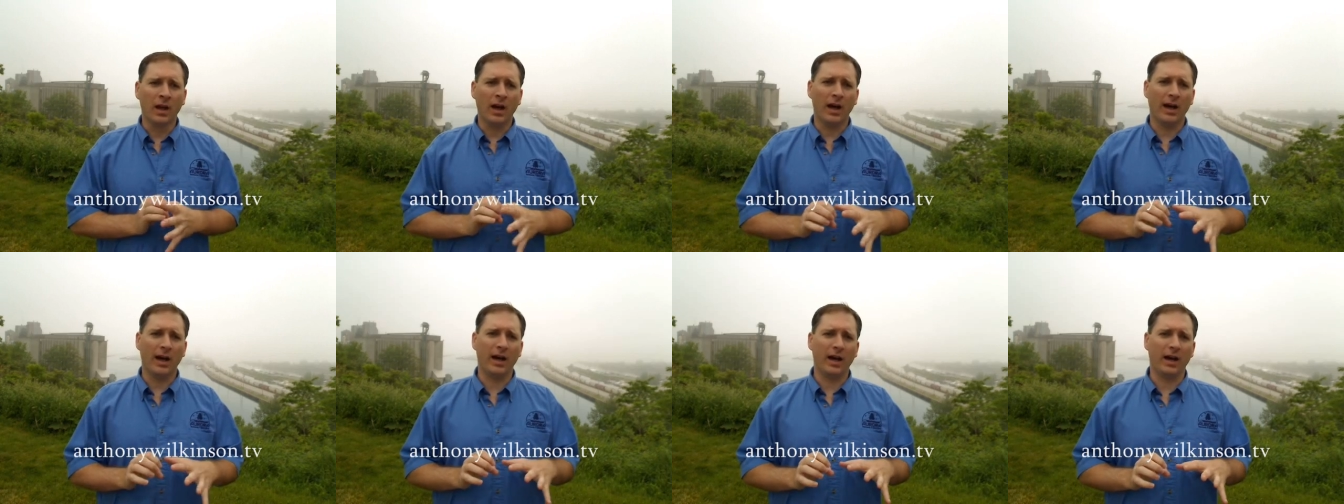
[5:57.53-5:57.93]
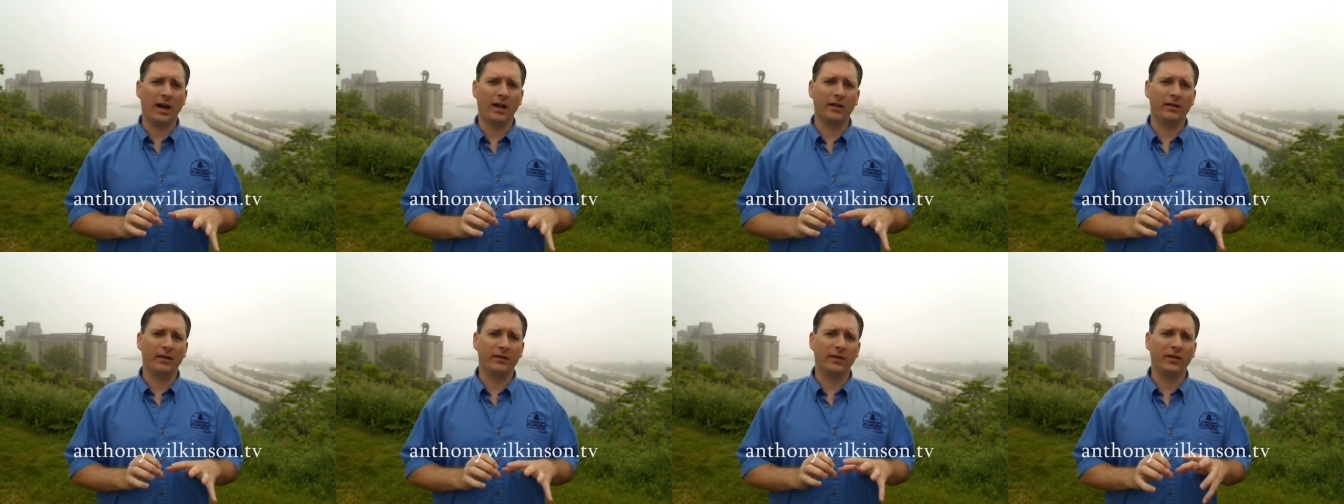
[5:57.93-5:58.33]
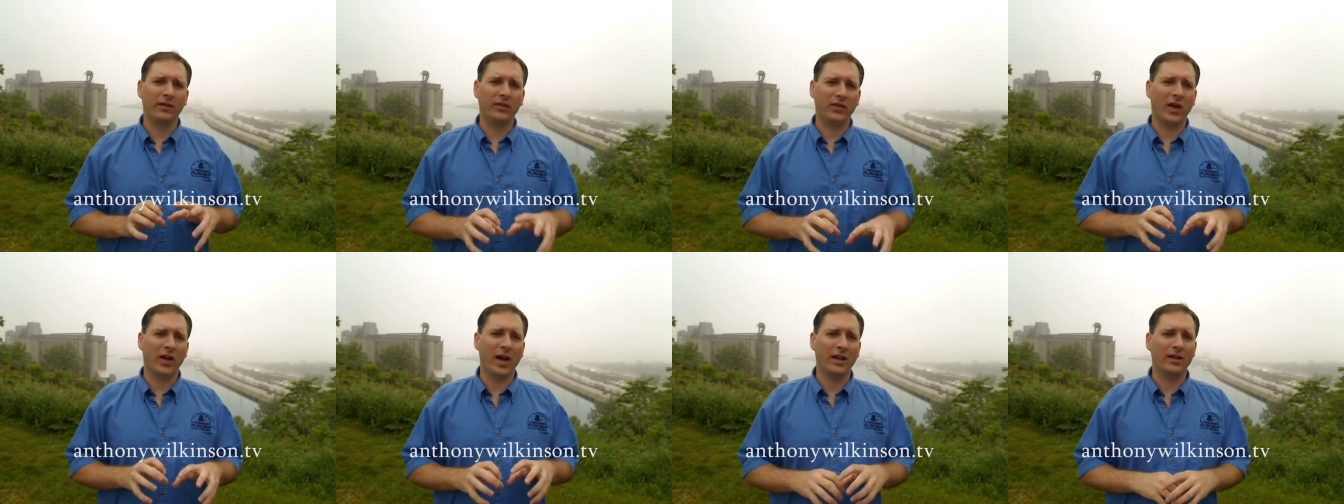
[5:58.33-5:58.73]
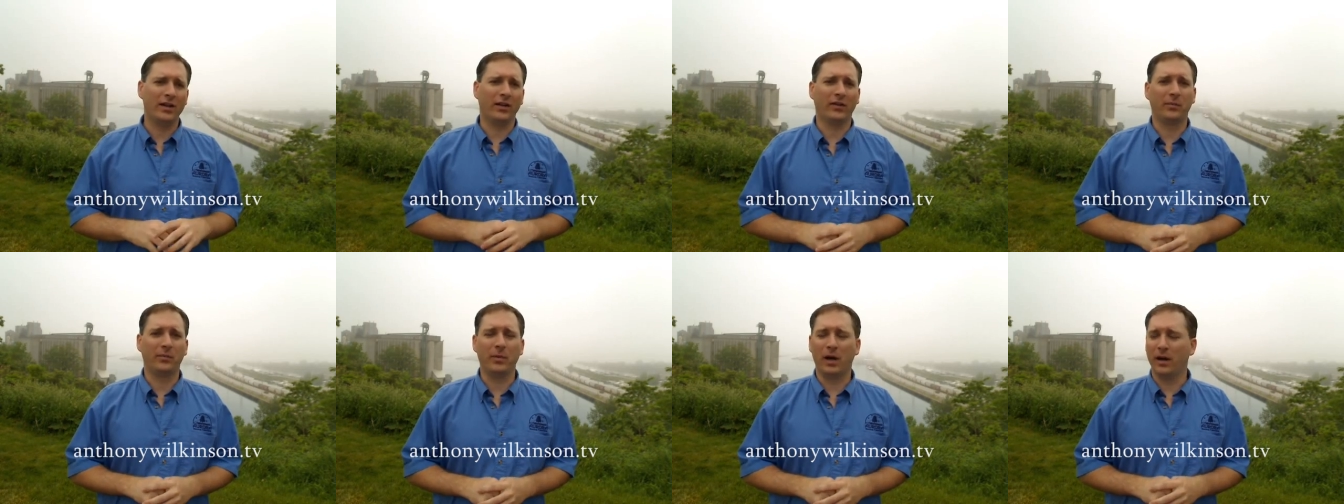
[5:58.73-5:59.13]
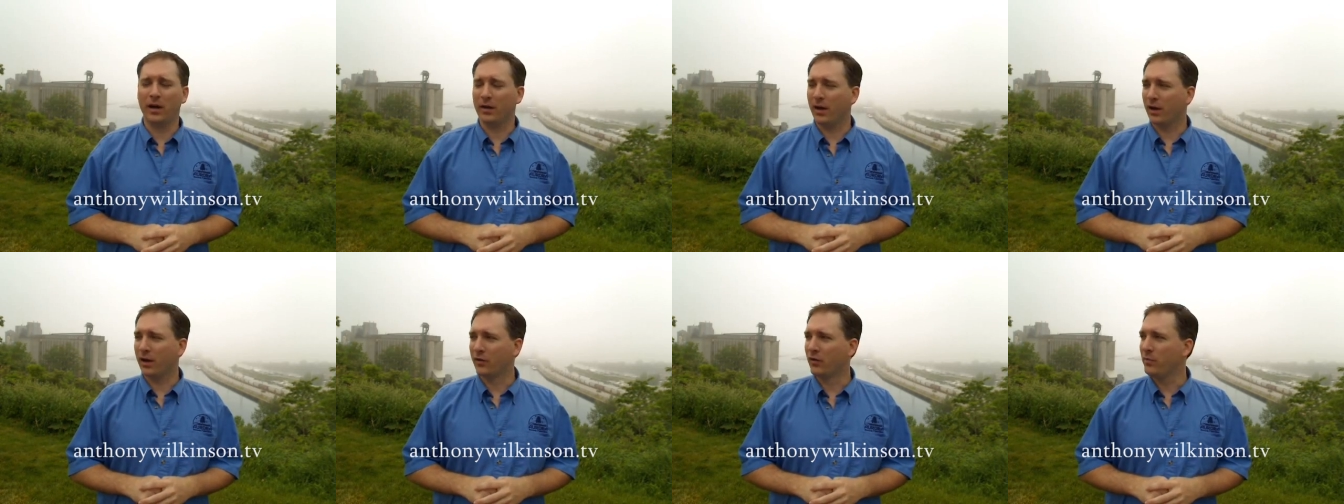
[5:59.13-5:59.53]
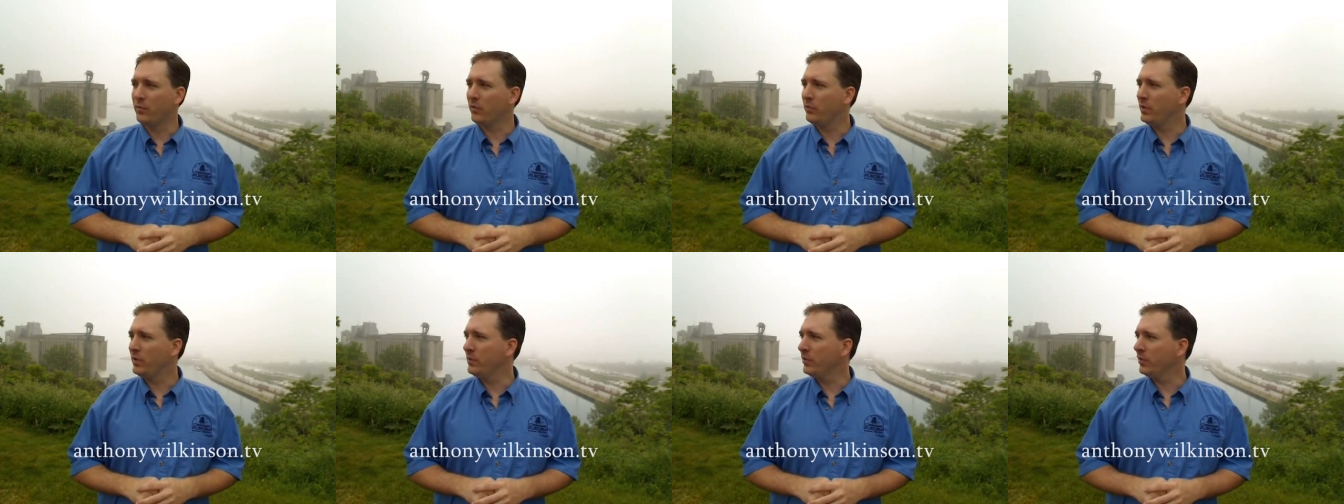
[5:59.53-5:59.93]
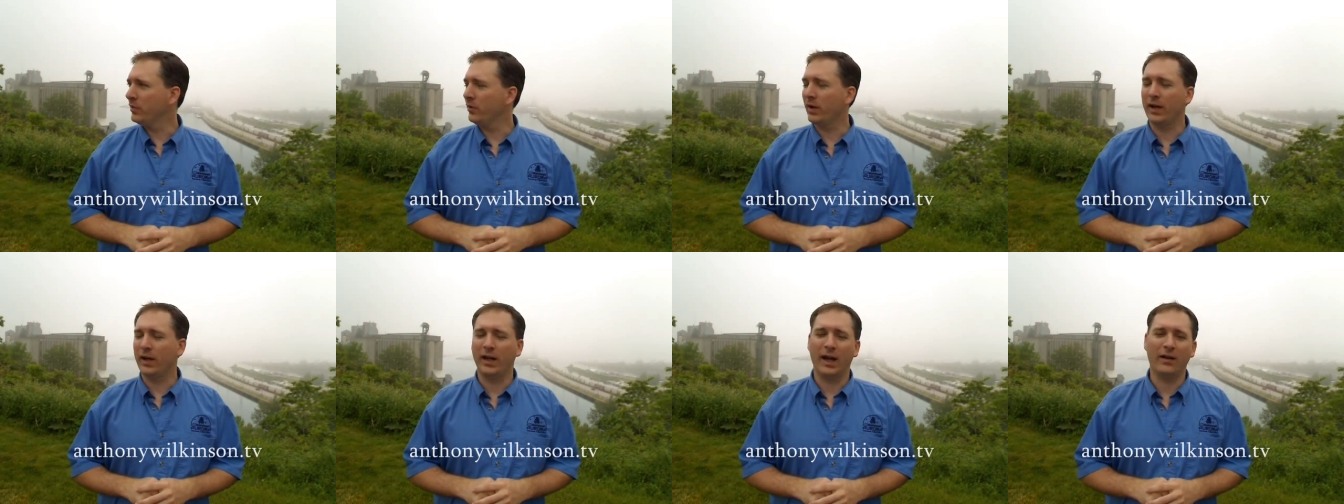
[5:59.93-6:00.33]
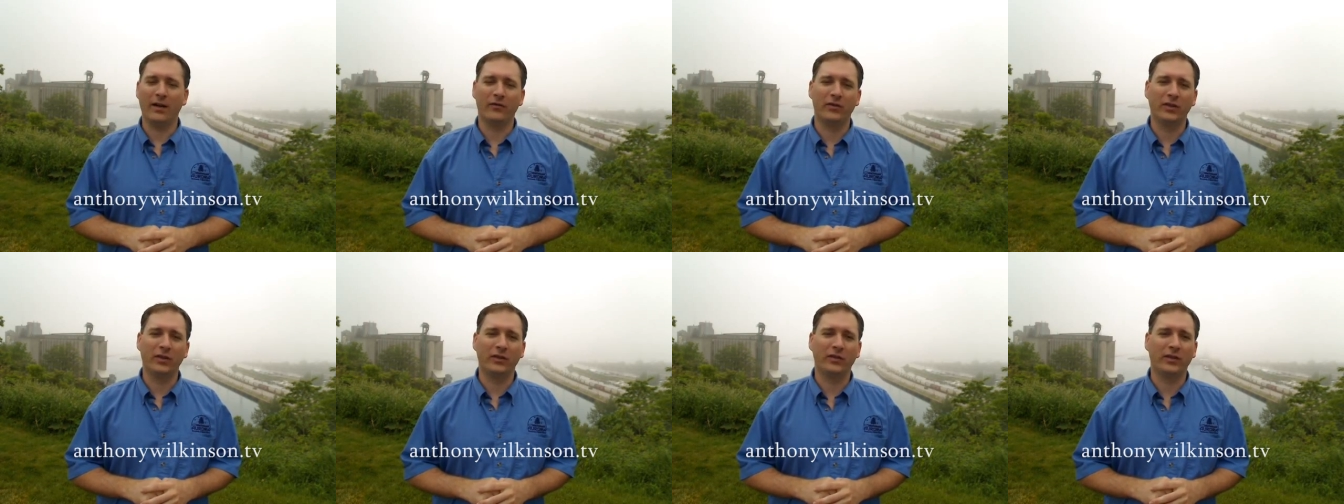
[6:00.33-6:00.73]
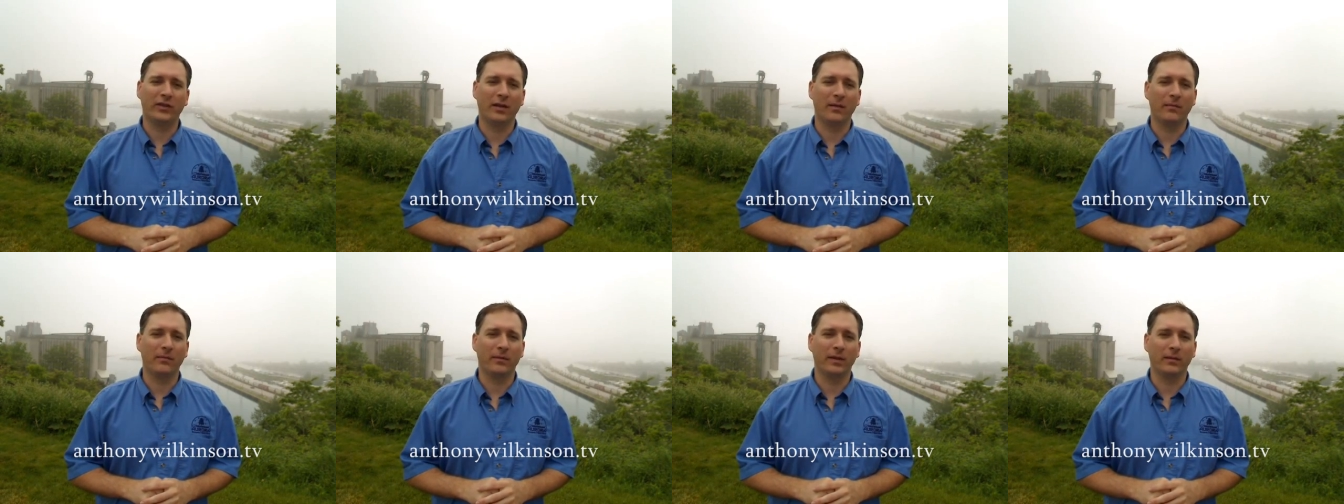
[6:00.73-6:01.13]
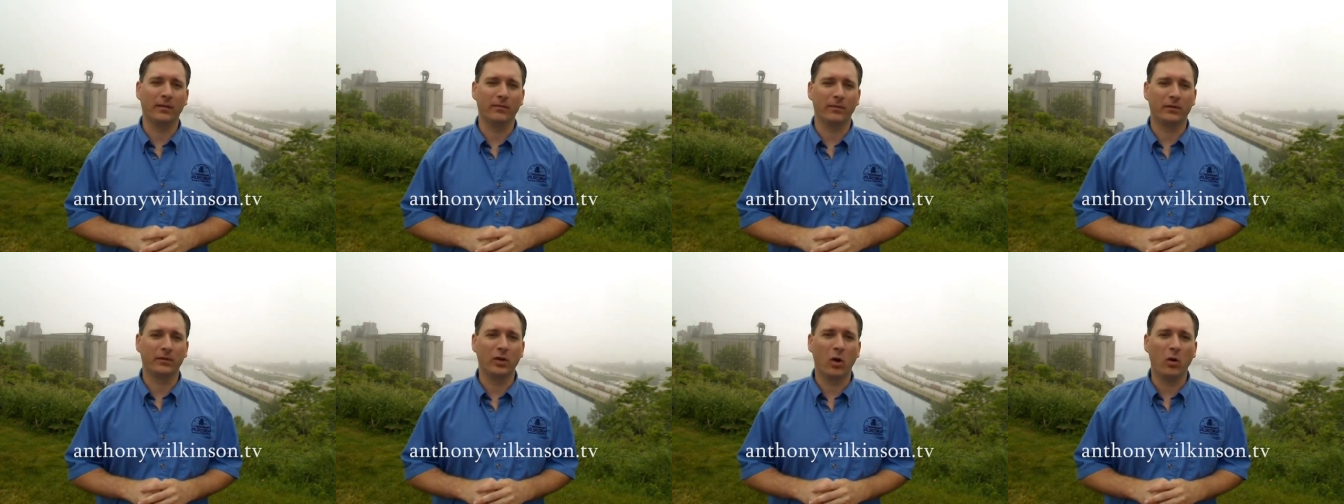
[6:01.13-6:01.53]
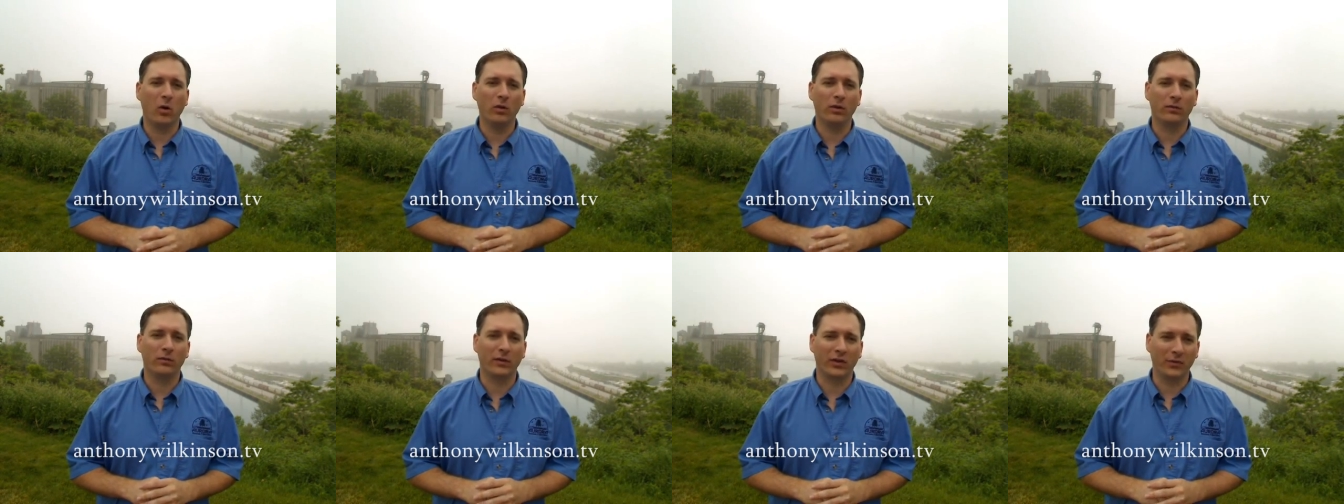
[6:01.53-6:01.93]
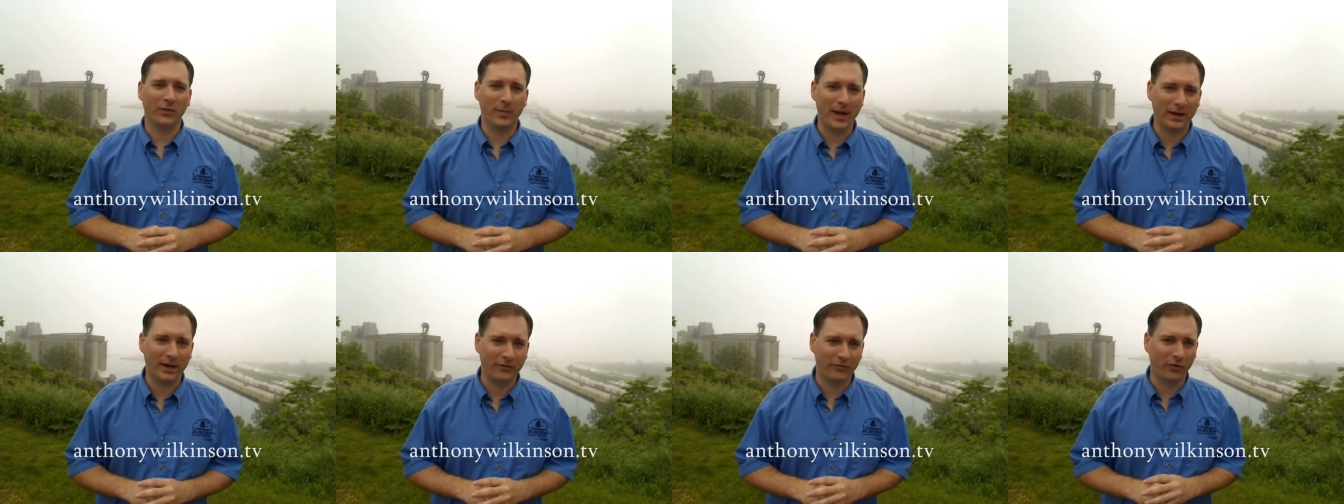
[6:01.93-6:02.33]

uh, designers, a, a, group of people who I have just the, the total respect